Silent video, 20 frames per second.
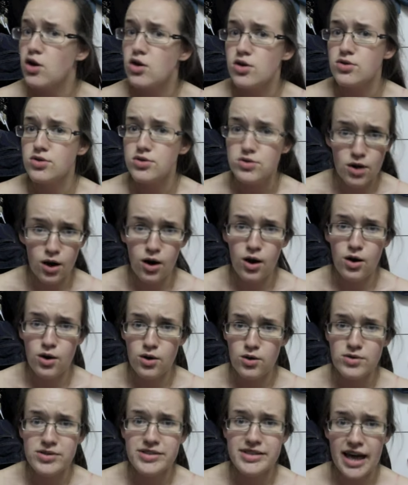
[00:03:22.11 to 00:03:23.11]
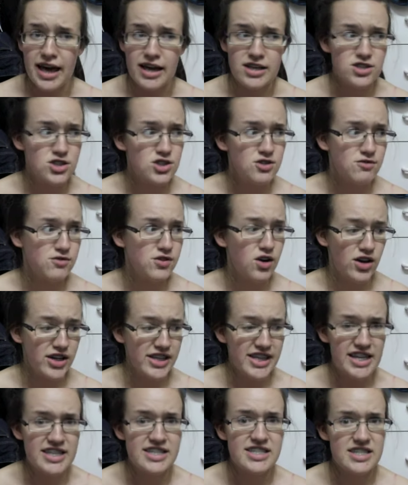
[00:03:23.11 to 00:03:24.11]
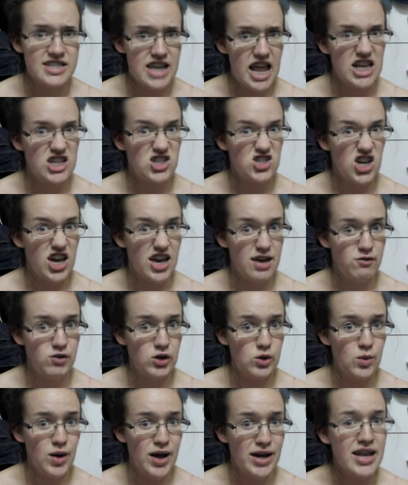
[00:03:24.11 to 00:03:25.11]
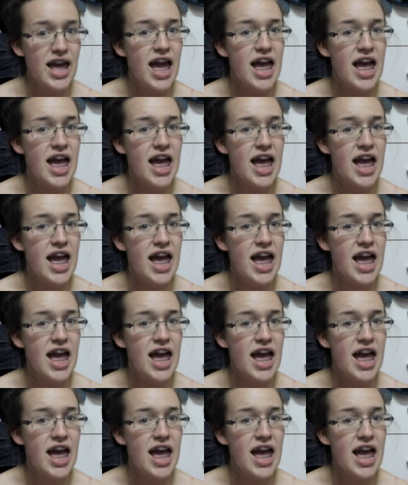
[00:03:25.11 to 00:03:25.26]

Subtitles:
So yes, you've gone against nature, everyone,